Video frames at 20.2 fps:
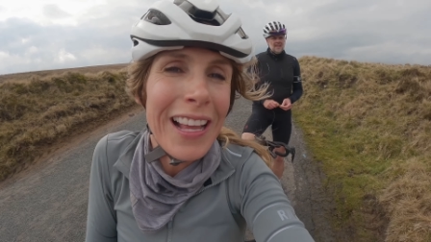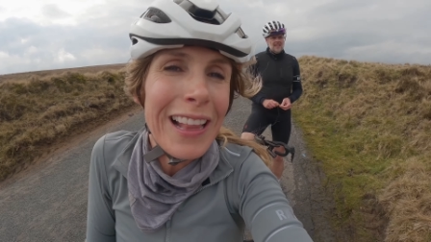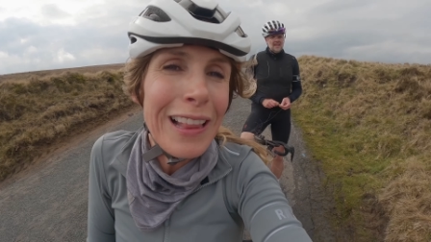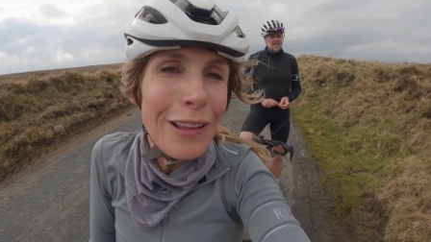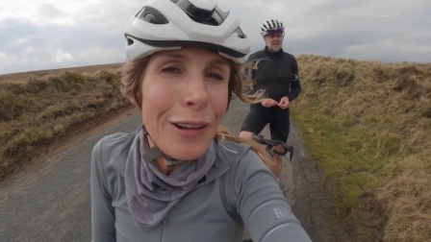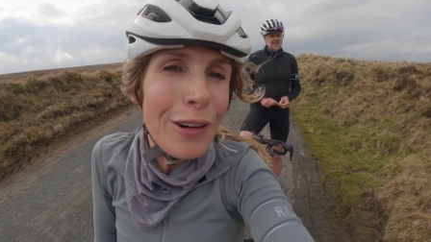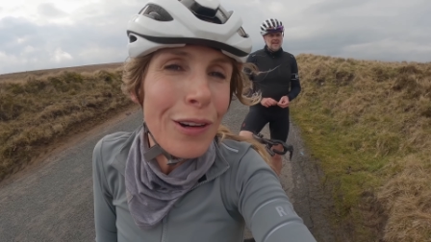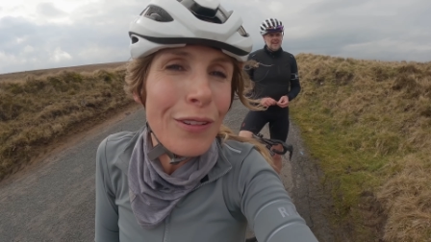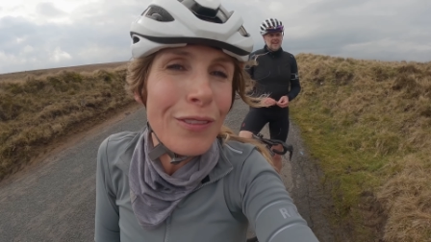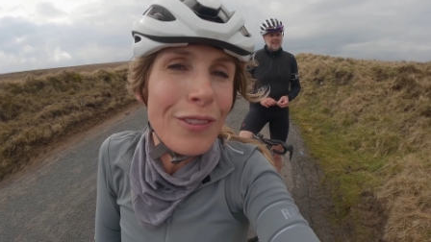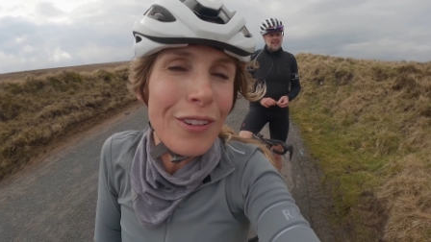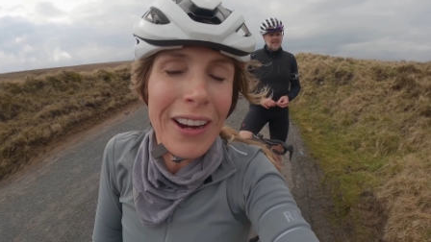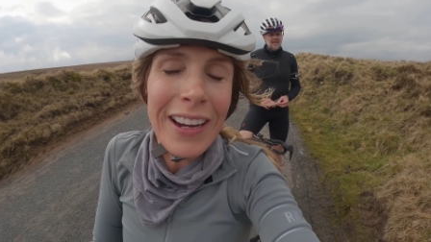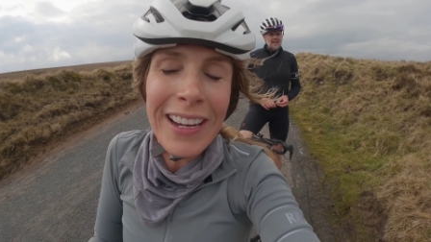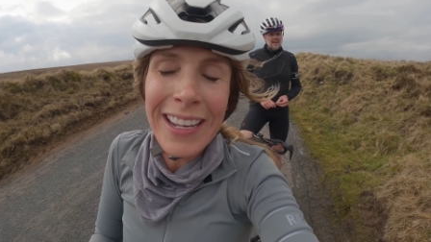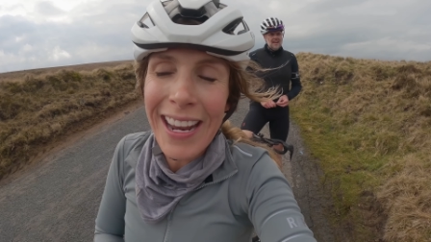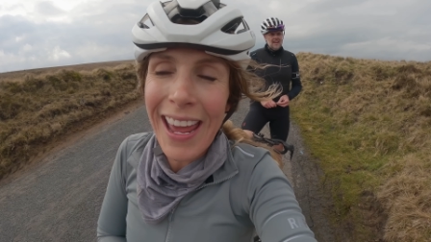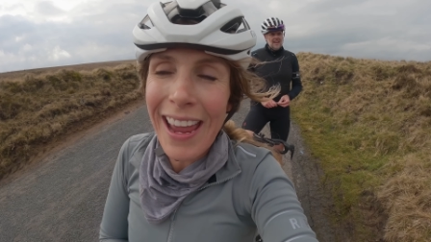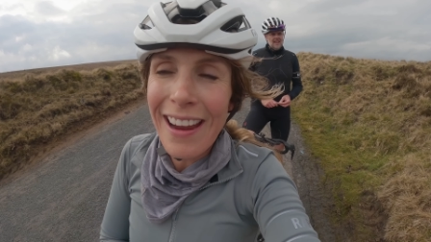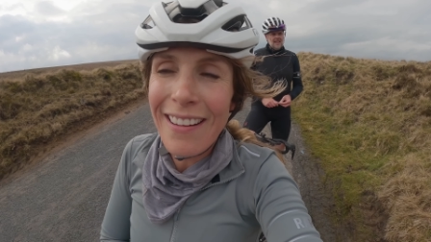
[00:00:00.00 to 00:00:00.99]
I love Gran
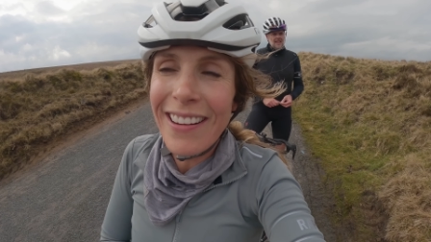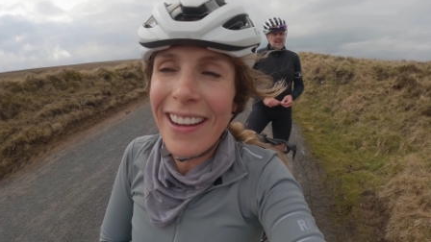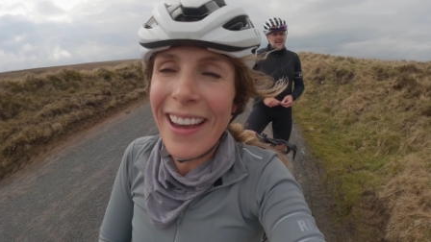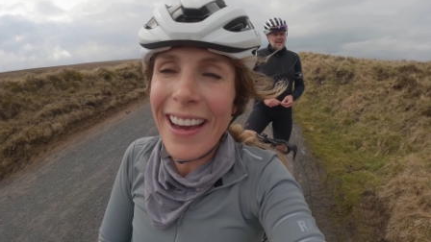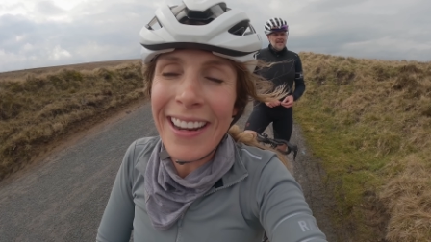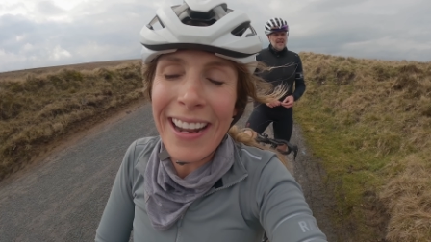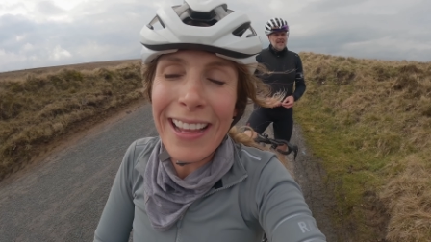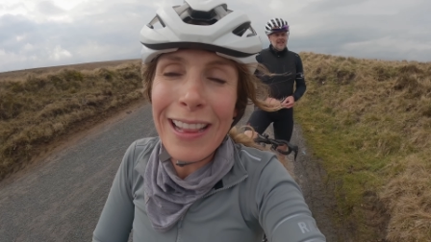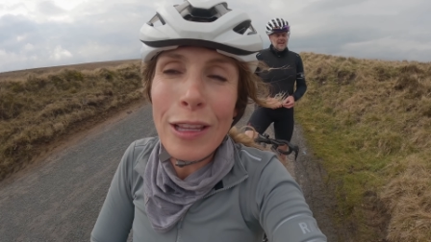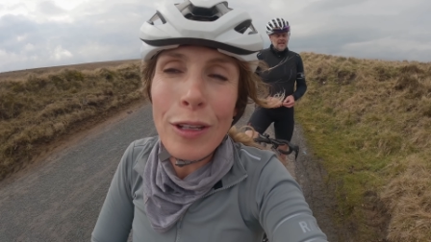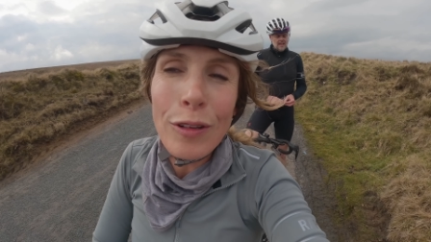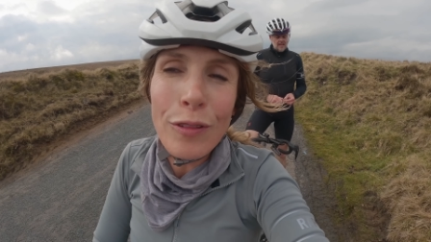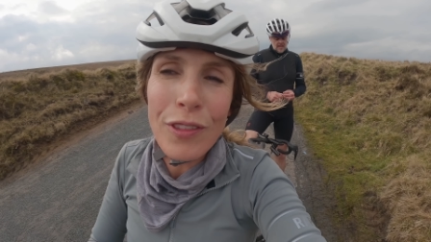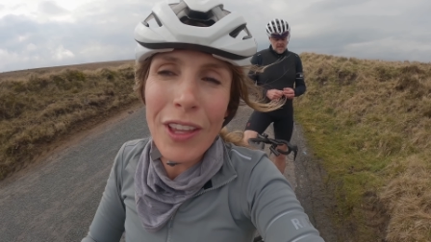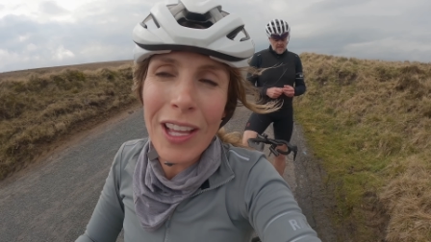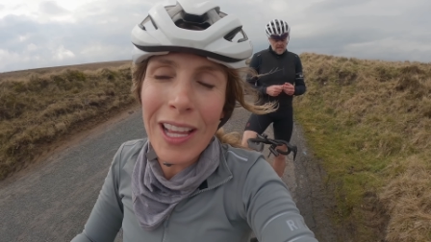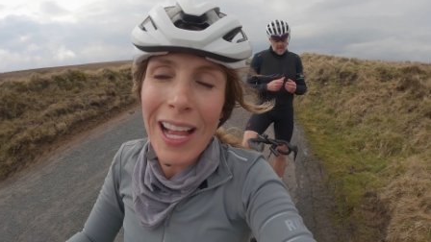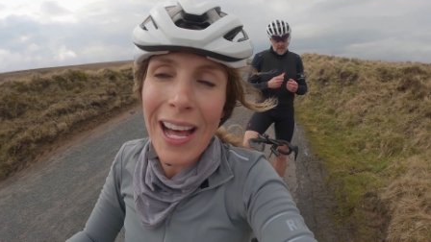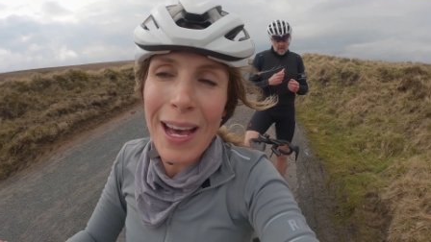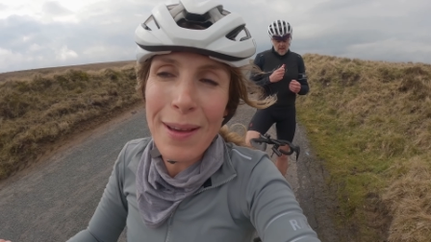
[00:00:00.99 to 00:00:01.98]
Canaria and I love
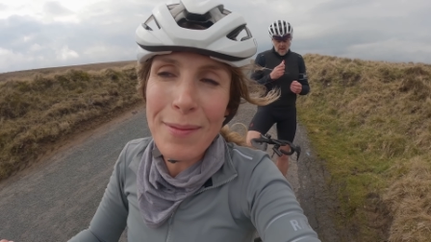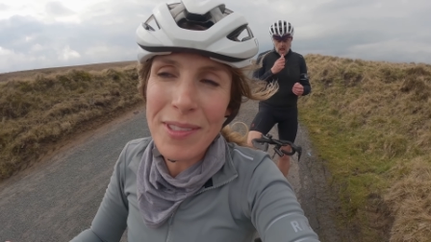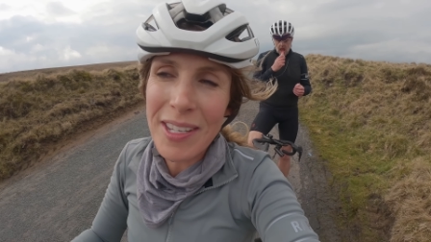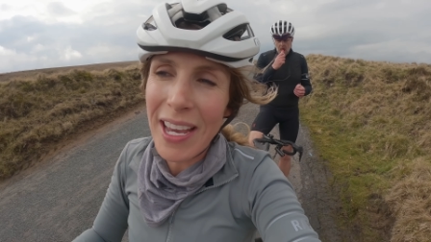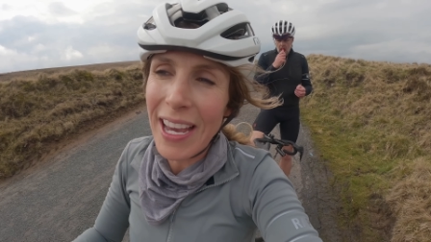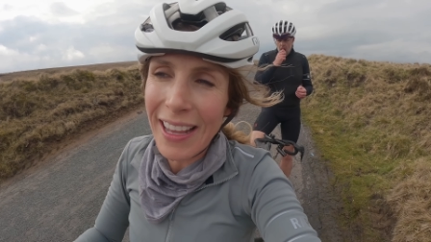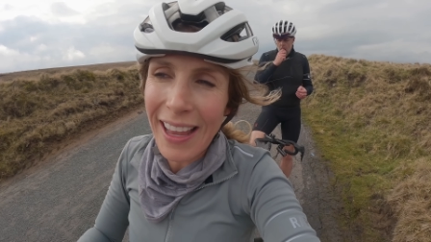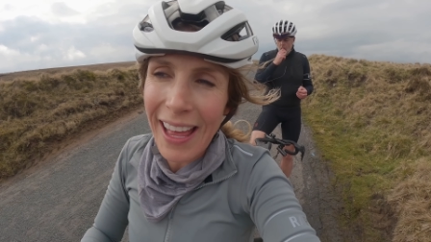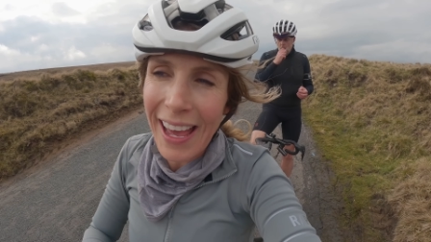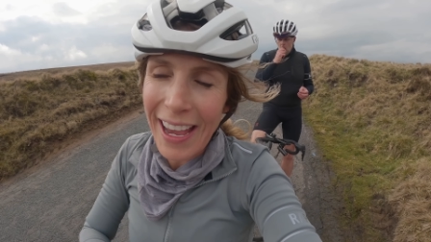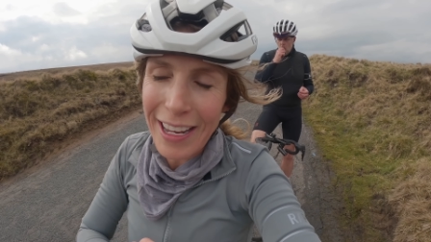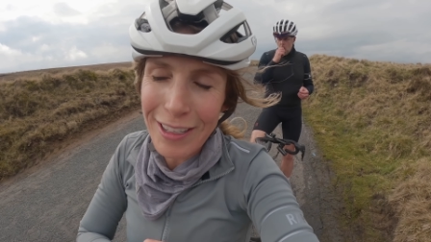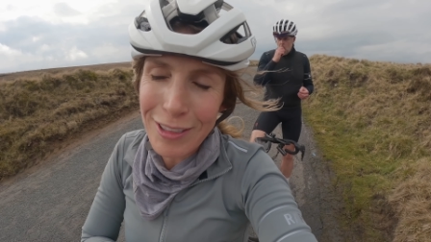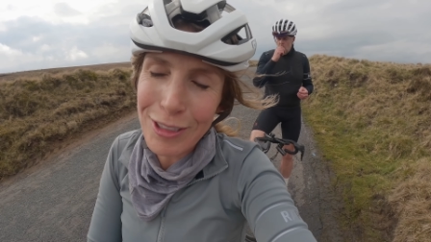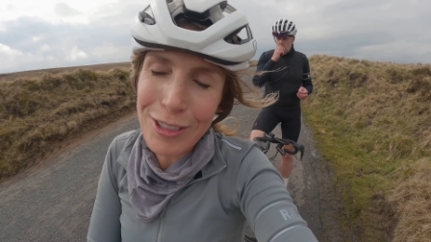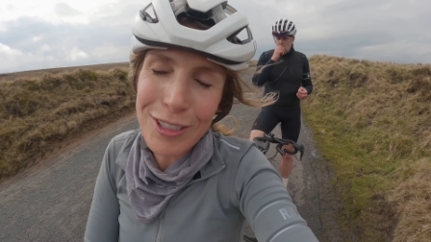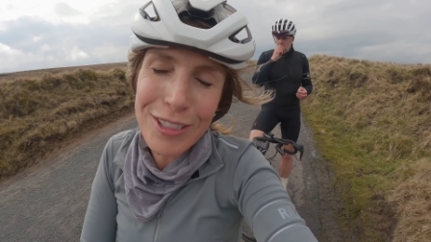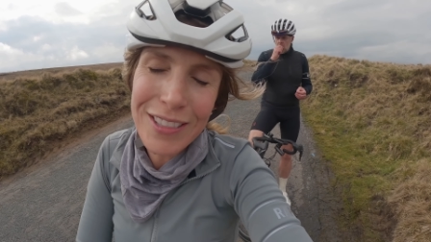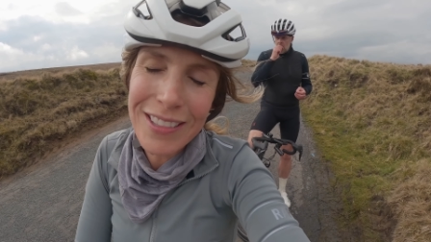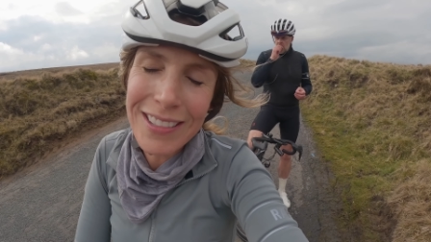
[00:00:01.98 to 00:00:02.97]
the climbs there, like I
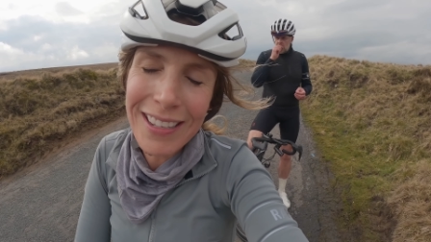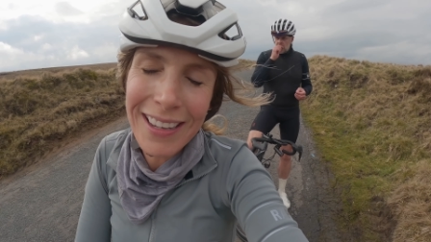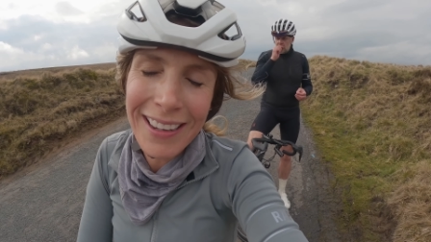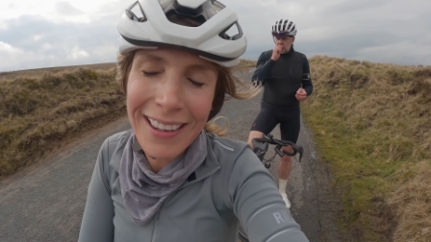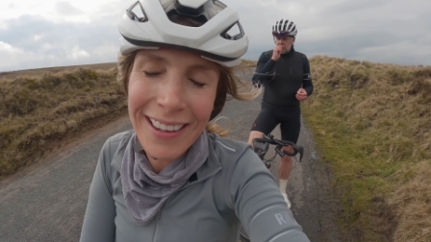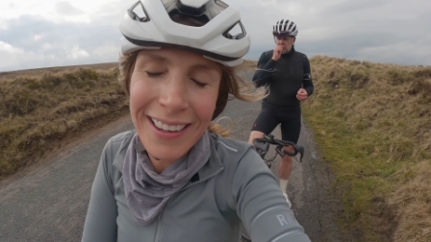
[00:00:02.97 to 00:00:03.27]
just,